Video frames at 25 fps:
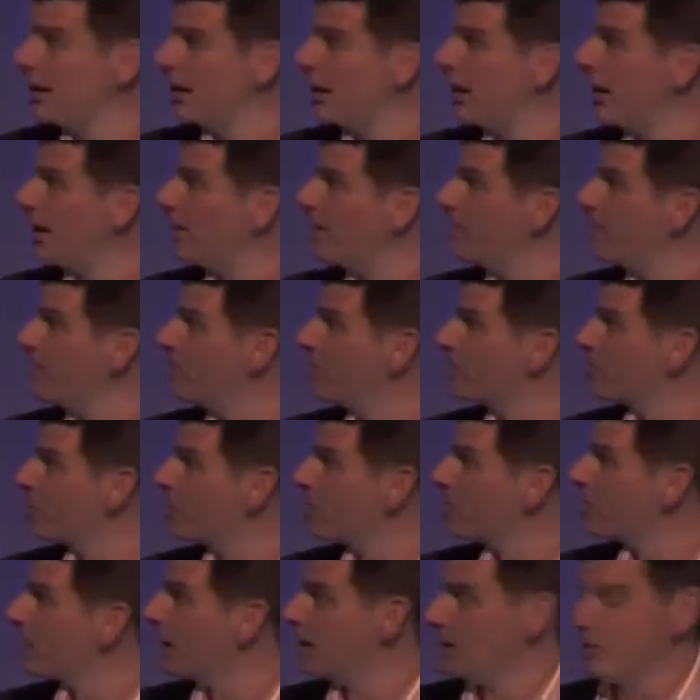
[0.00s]

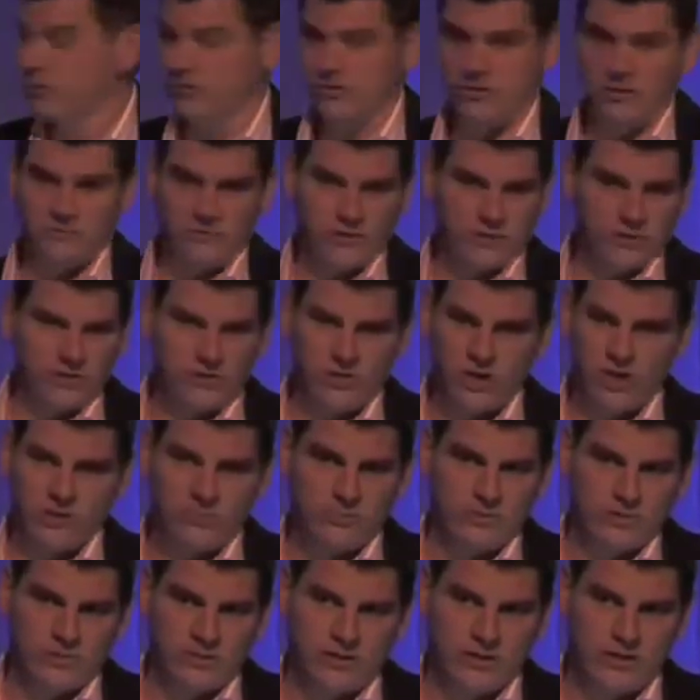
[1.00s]
And obviously for
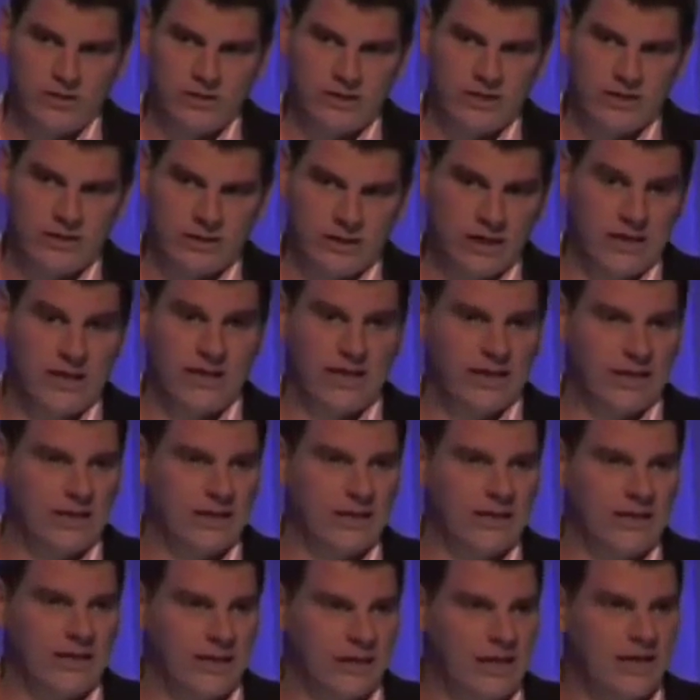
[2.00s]
consumers, clearly,
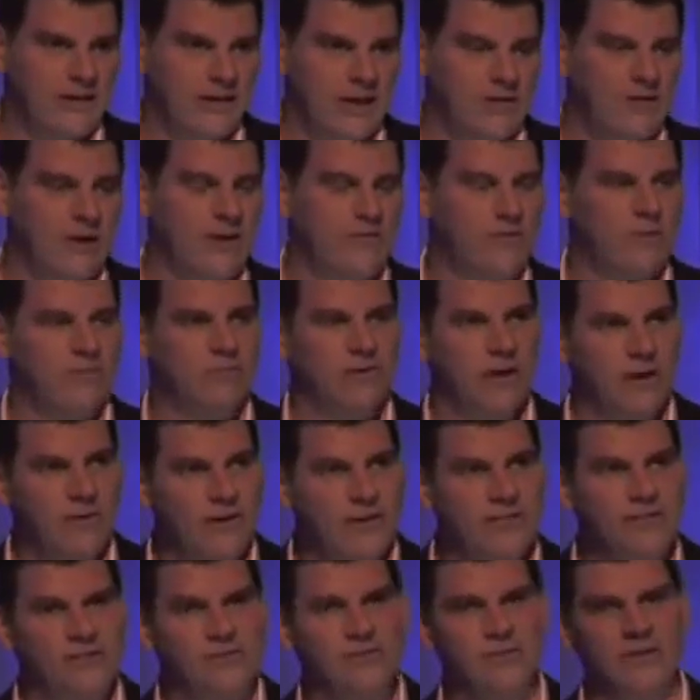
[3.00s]
if I'm
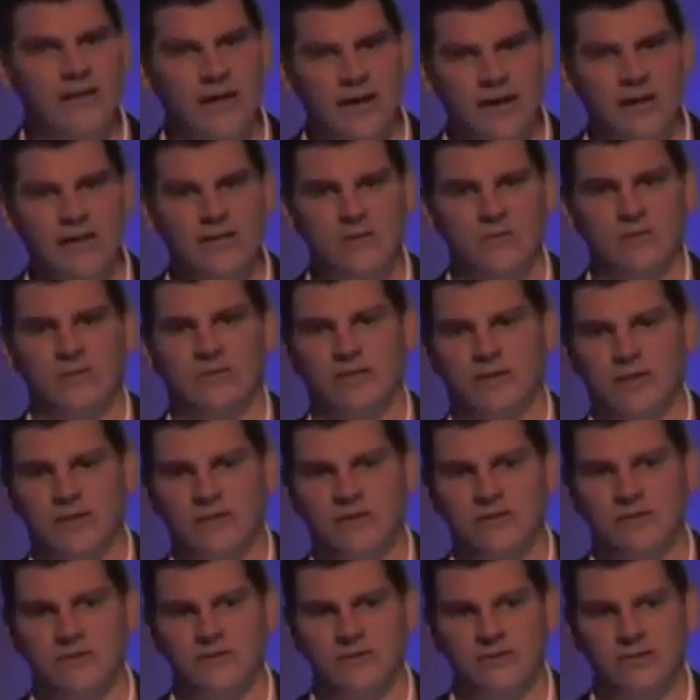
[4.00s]
going to engage with
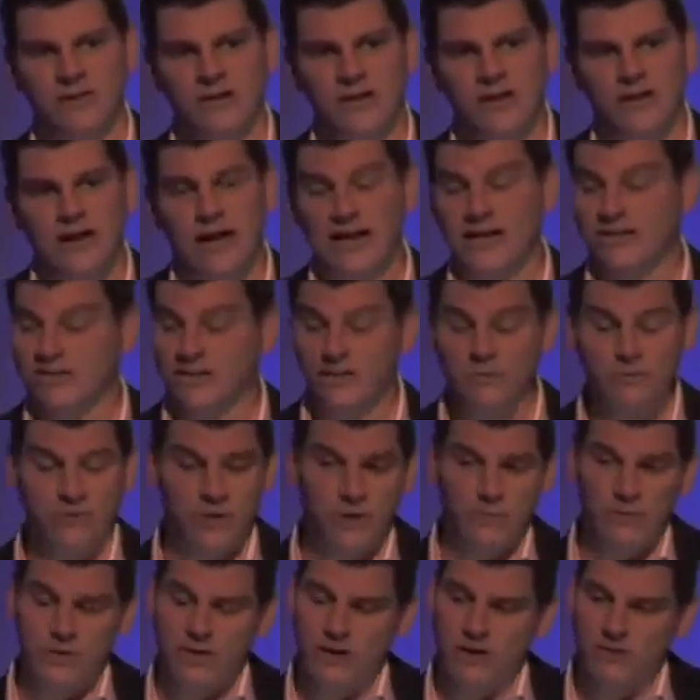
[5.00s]
this, and it's
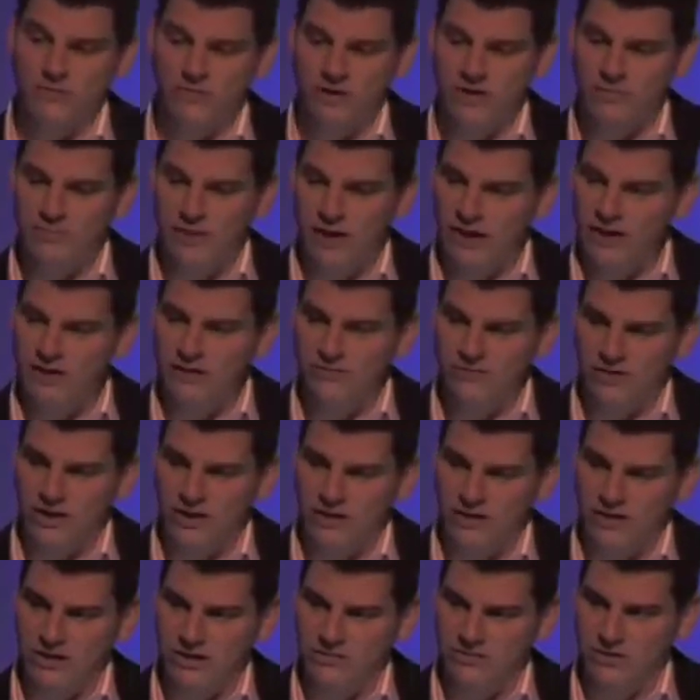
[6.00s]
something we learned very painfully
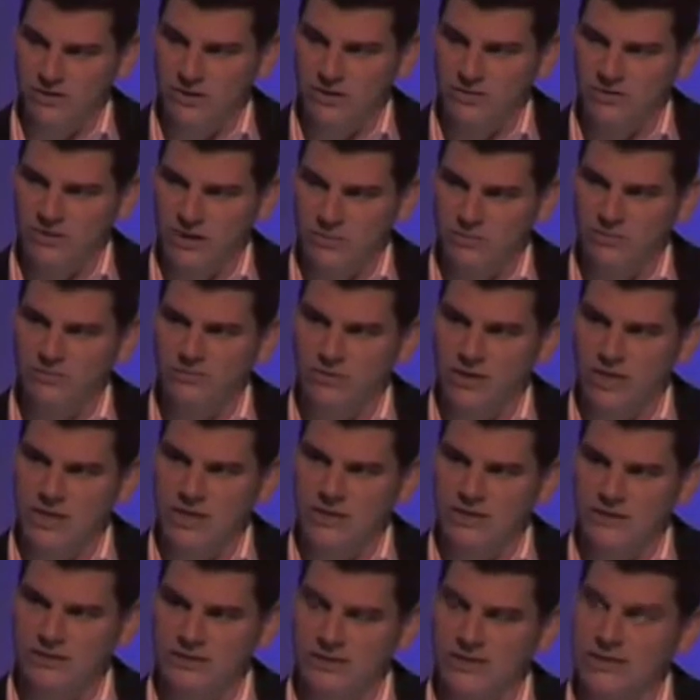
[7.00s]
actually over the last couple of
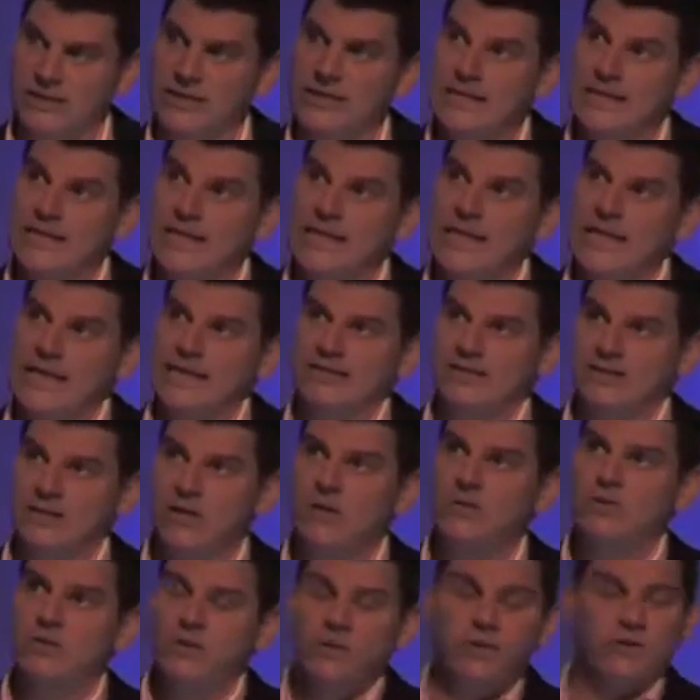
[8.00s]
years, is it's
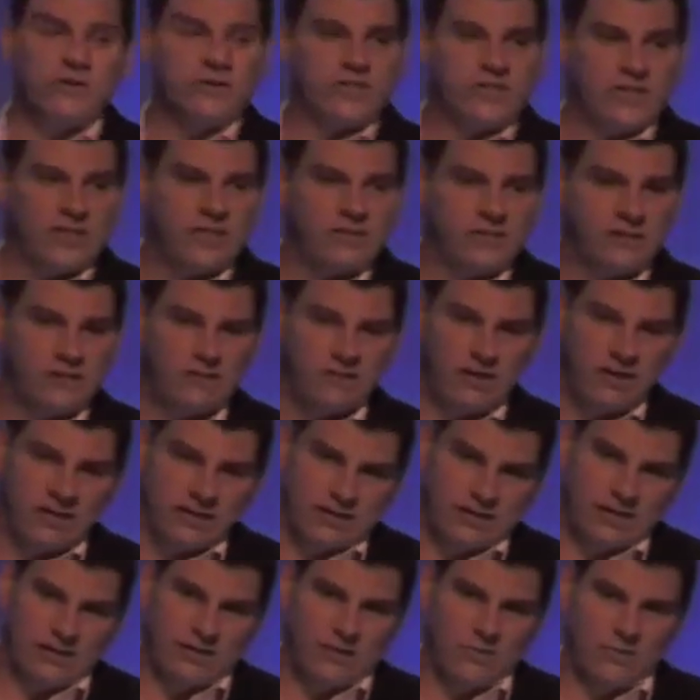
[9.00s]
no good just
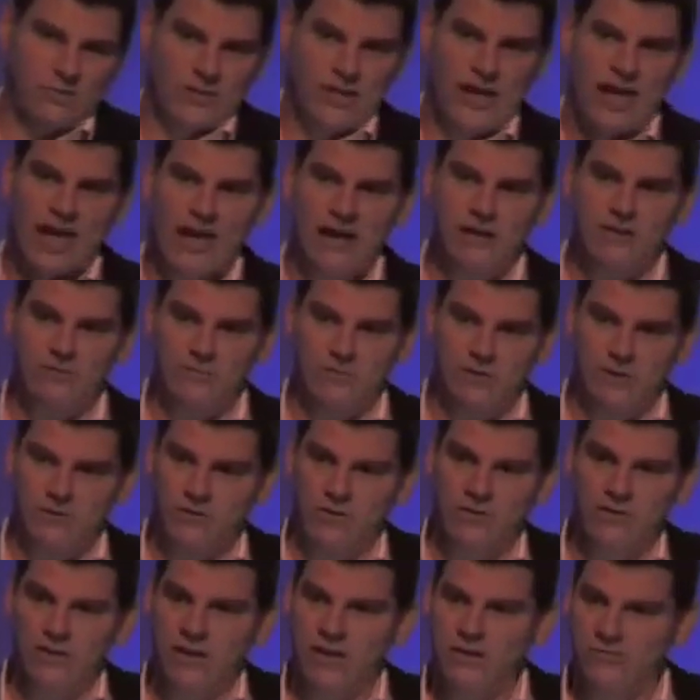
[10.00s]
integrating with a handful of
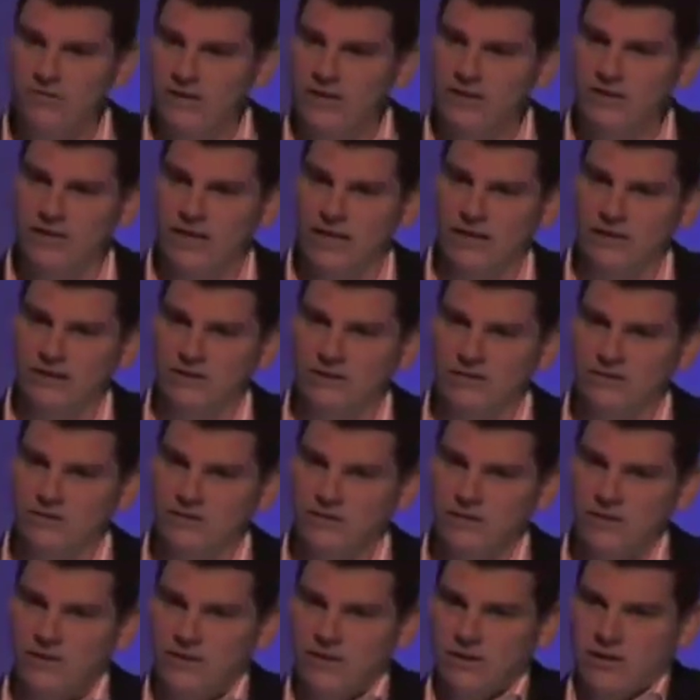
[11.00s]
online retailers.
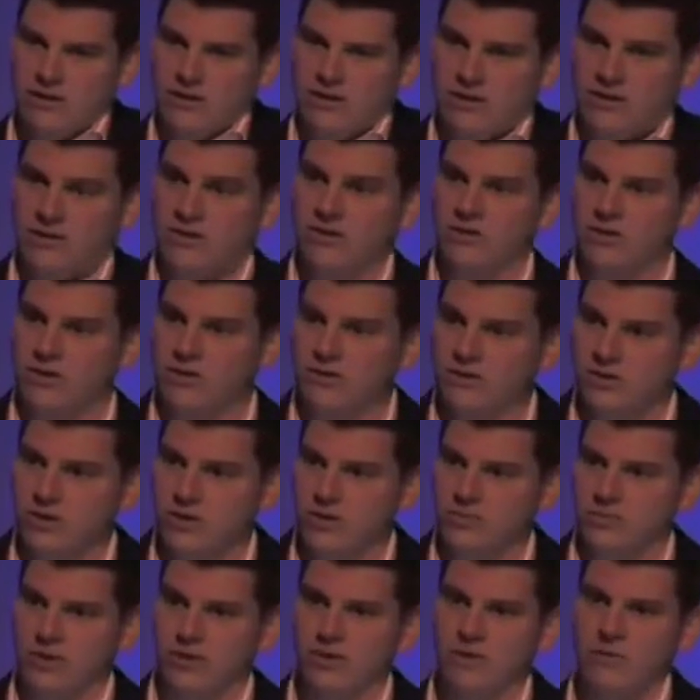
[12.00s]
Because as a
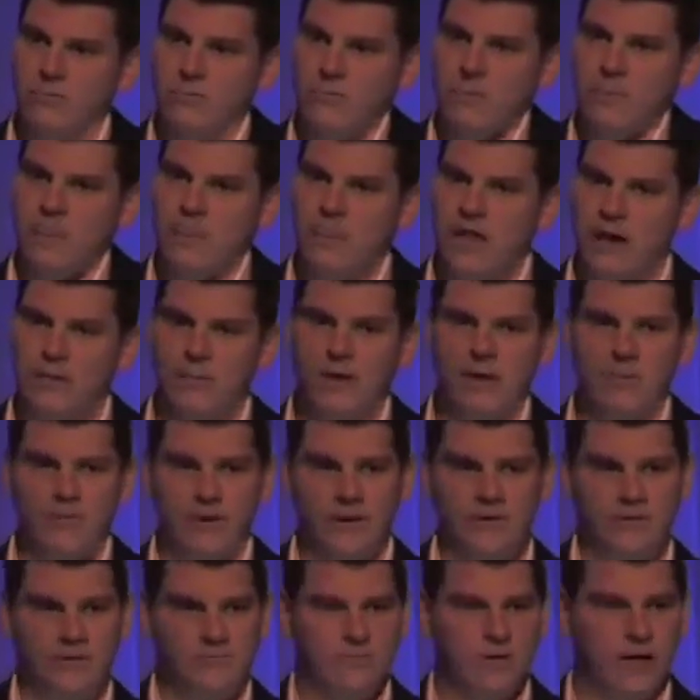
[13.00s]
consumer, I might be
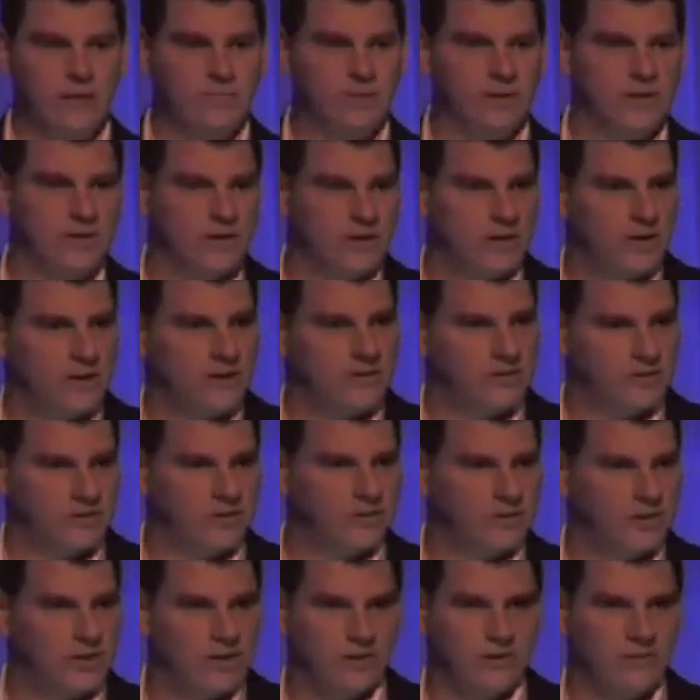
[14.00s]
able to buy my shirts
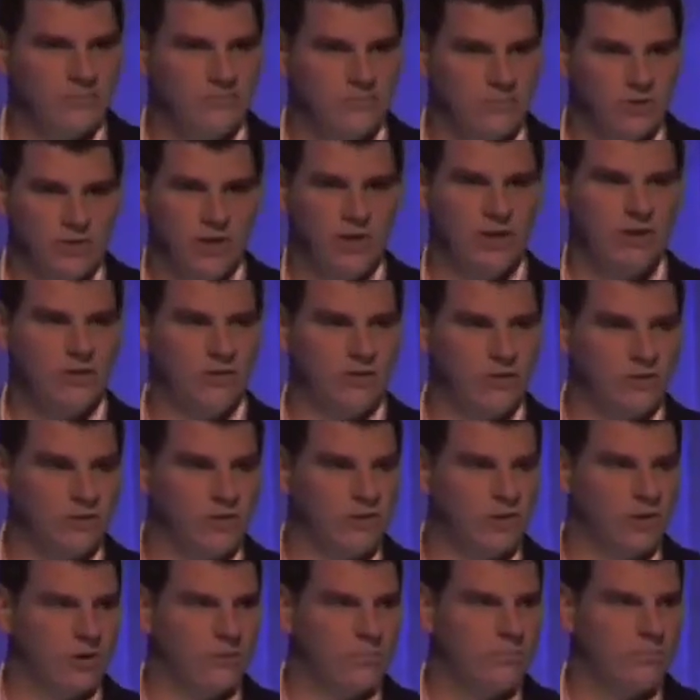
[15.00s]
on,
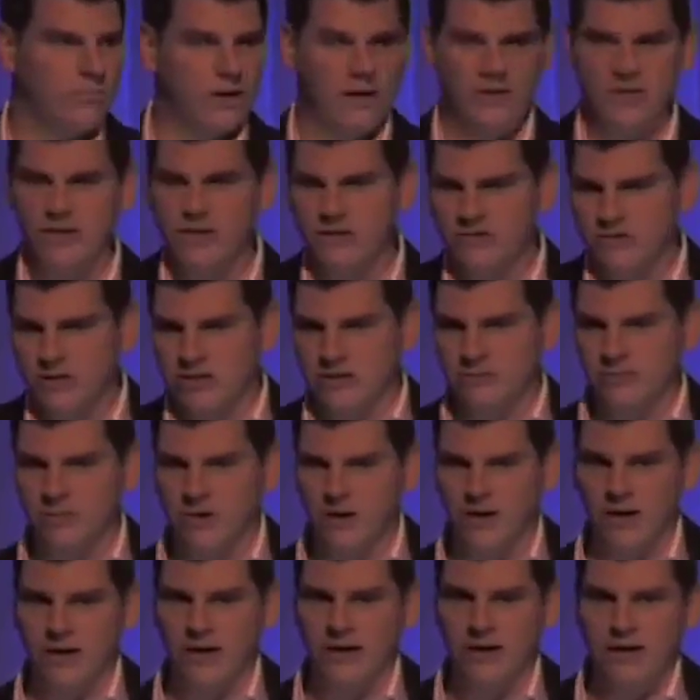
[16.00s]
shirt.com, but I then try to buy,